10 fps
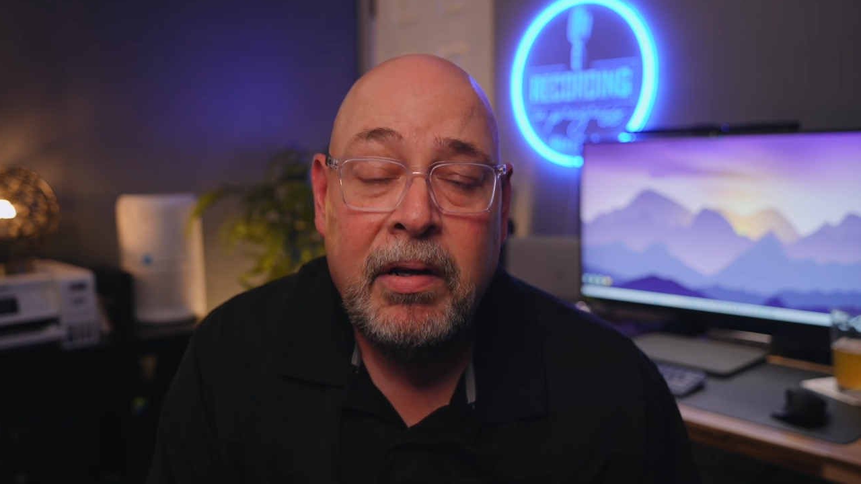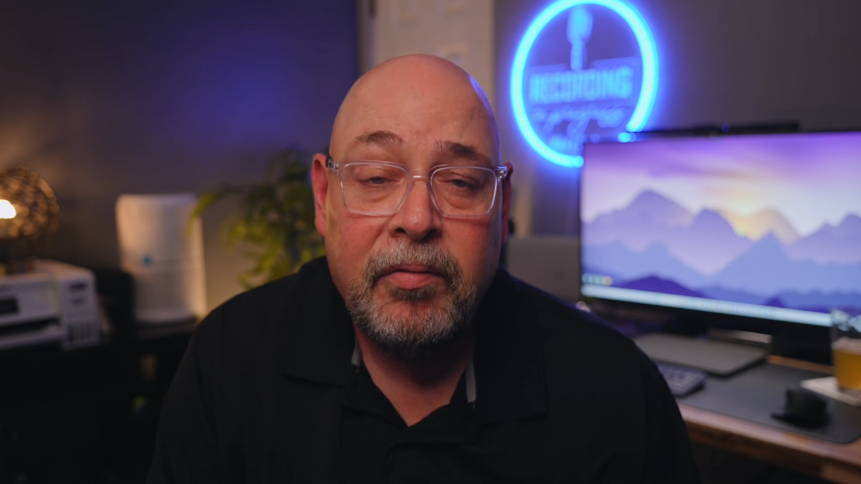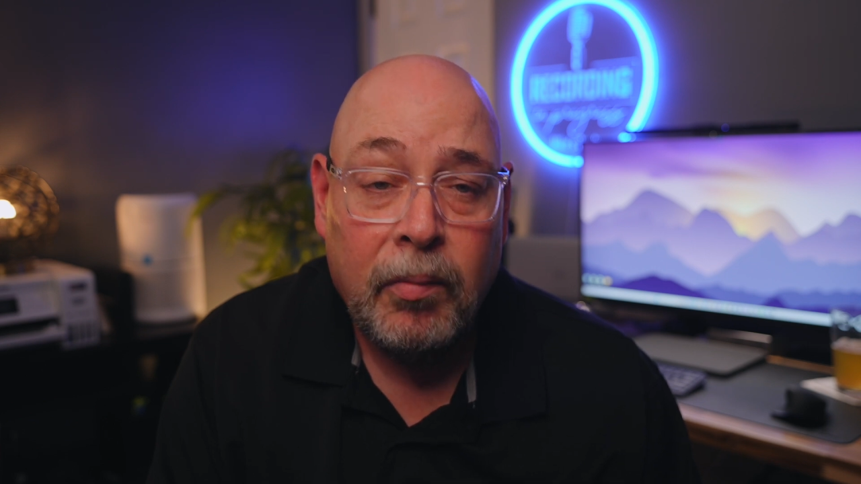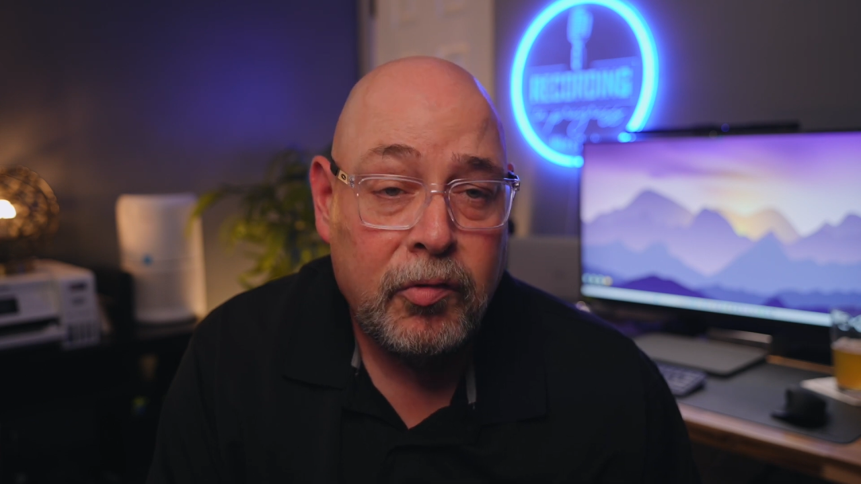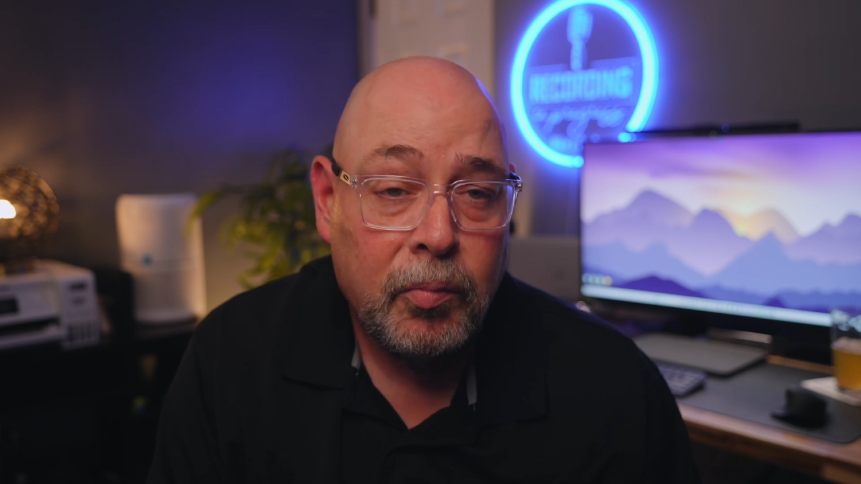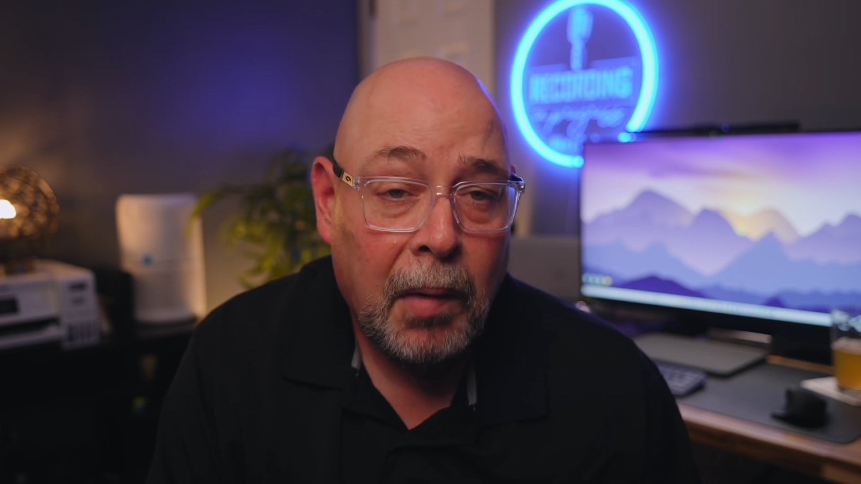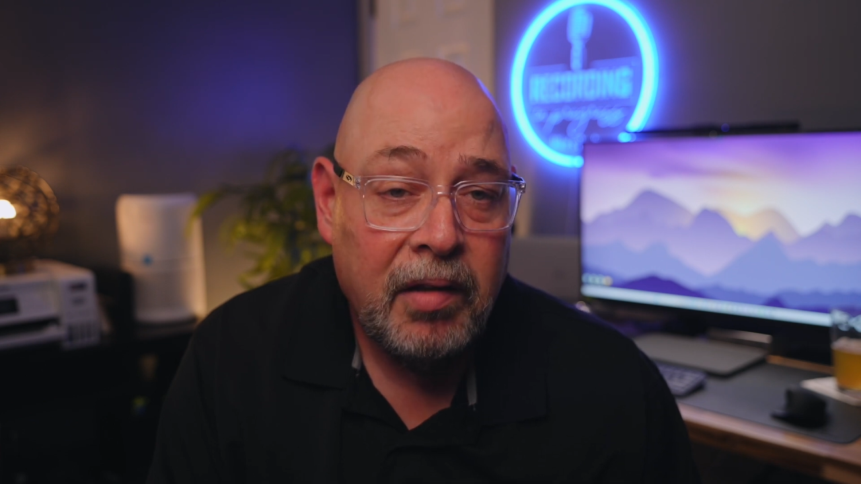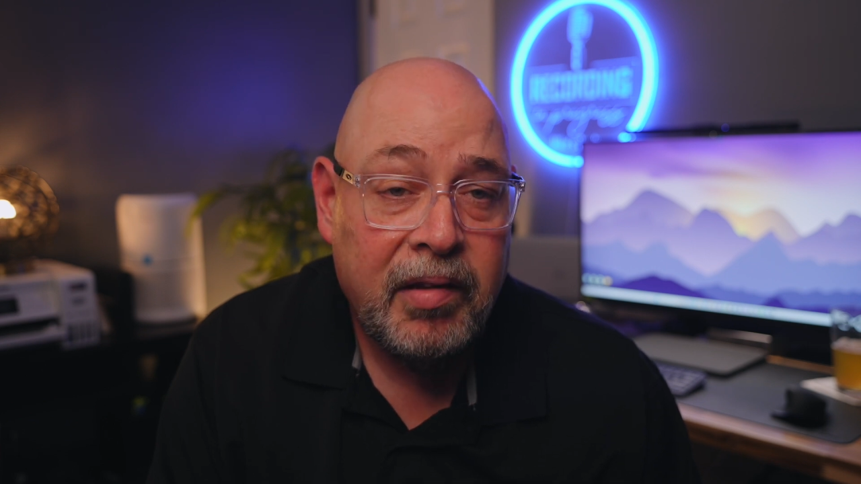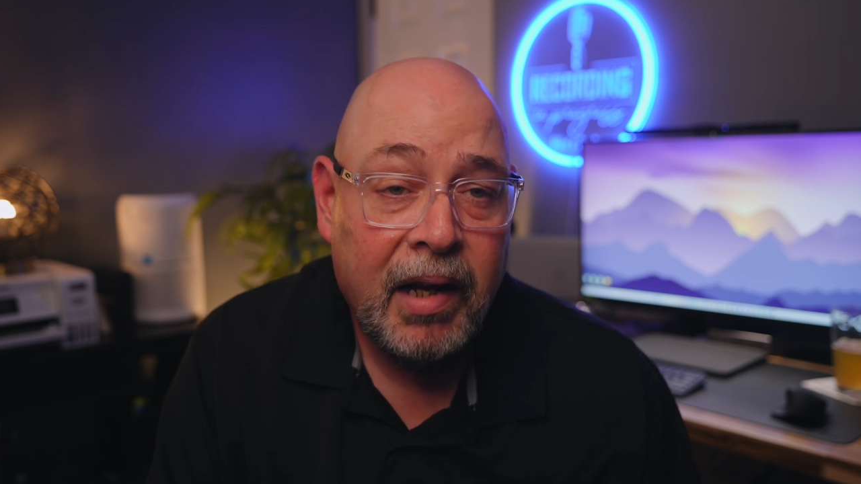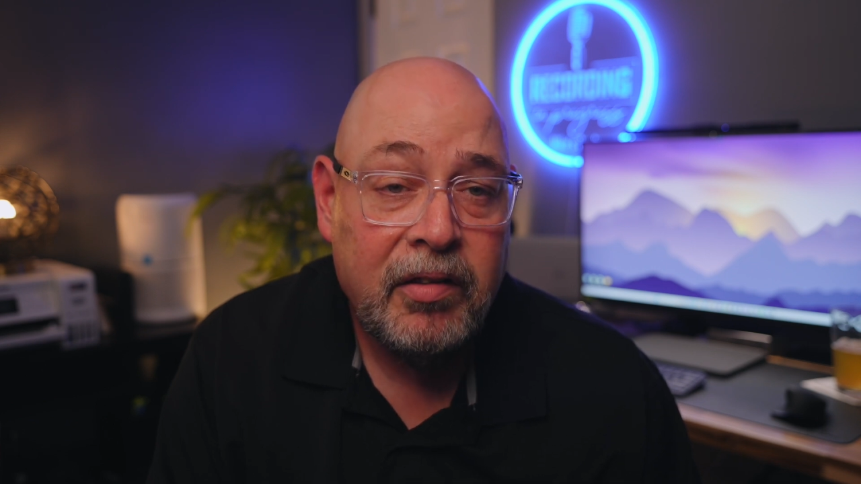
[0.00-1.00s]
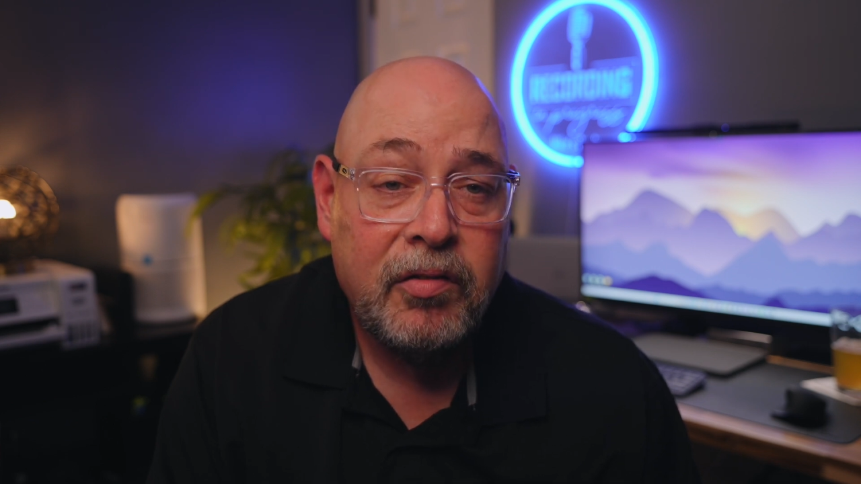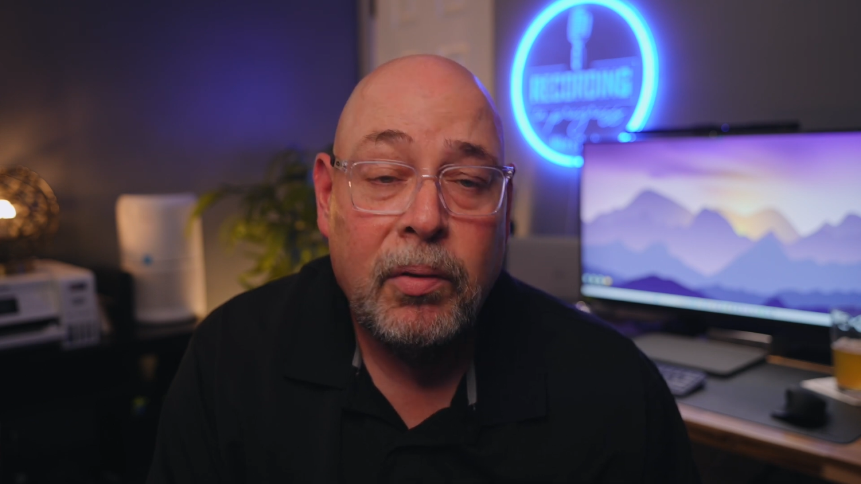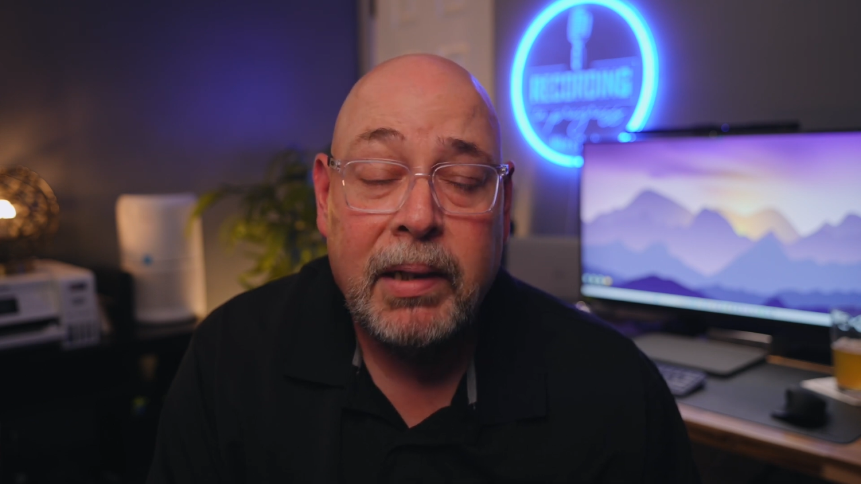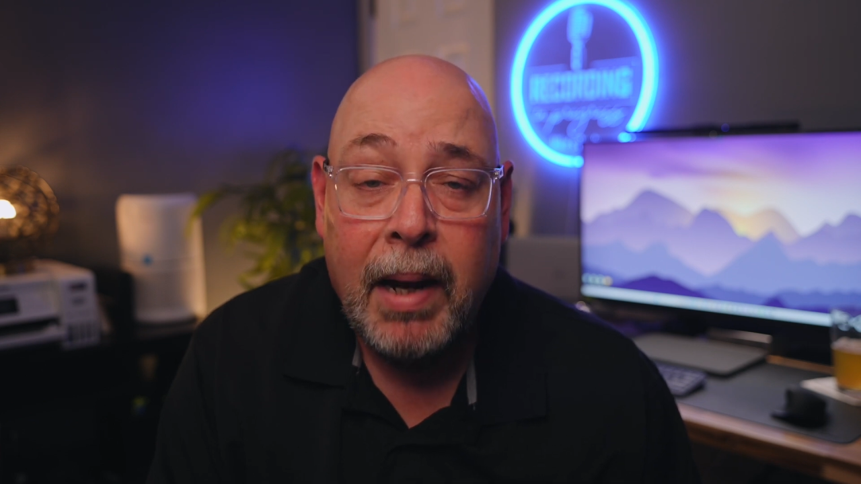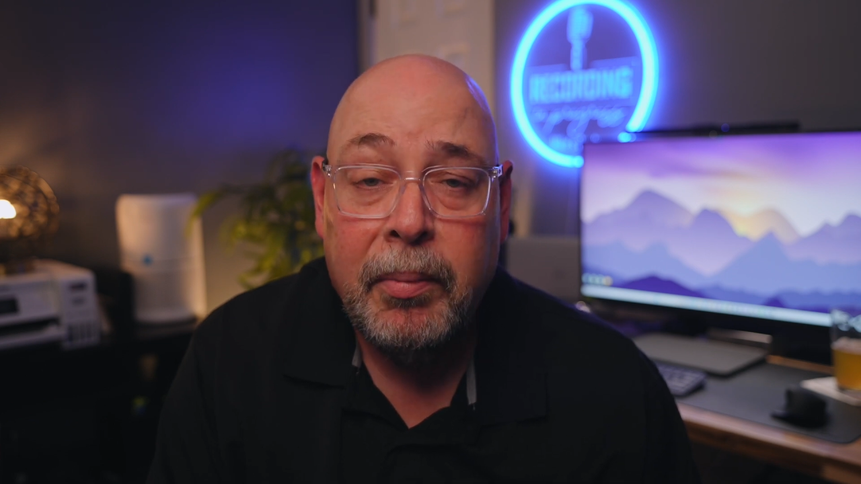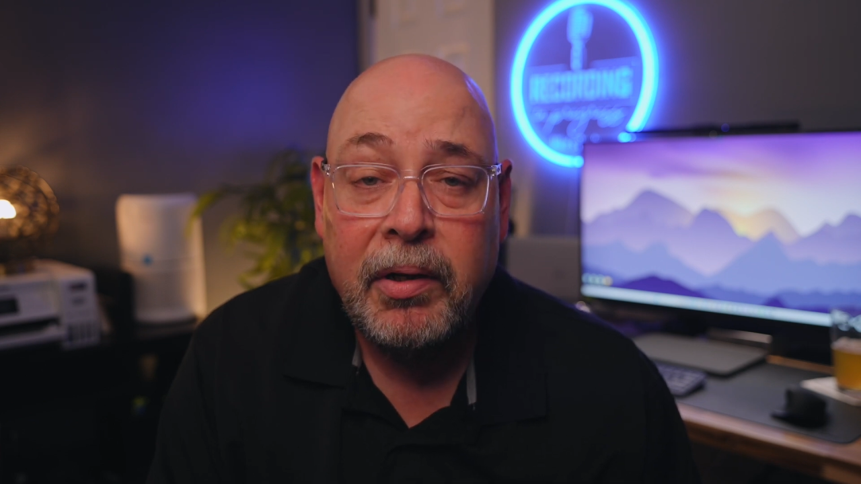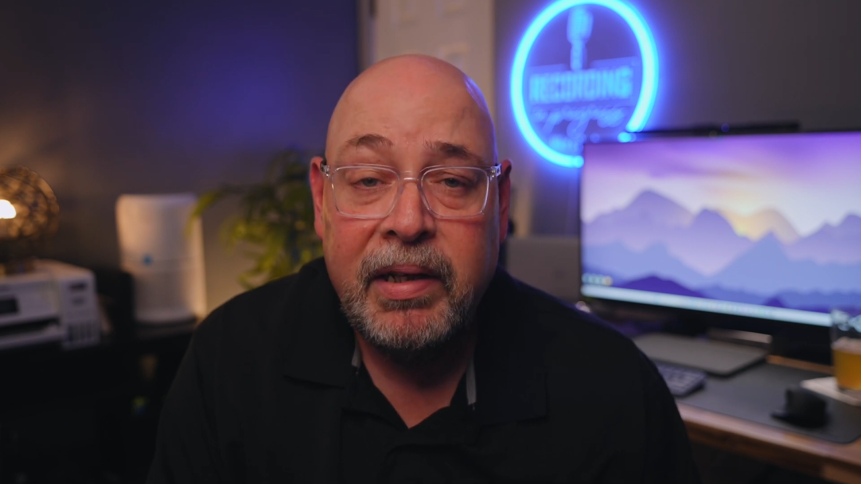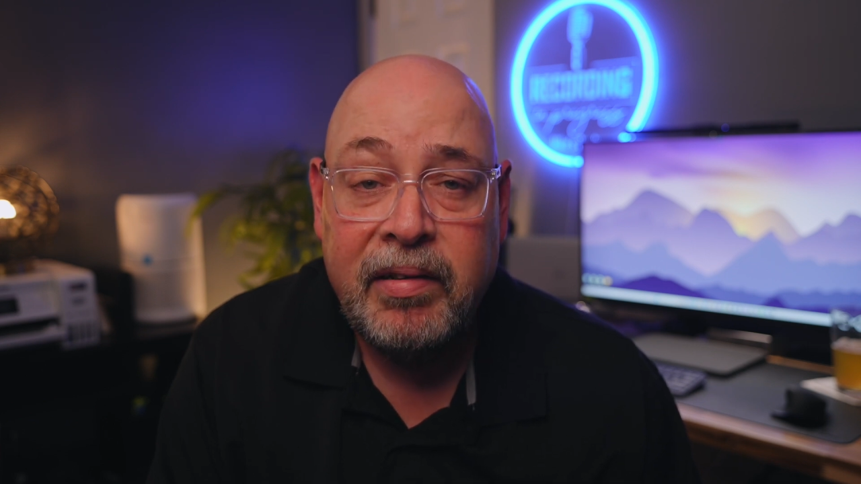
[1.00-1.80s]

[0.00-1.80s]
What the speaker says: from small text to elaborately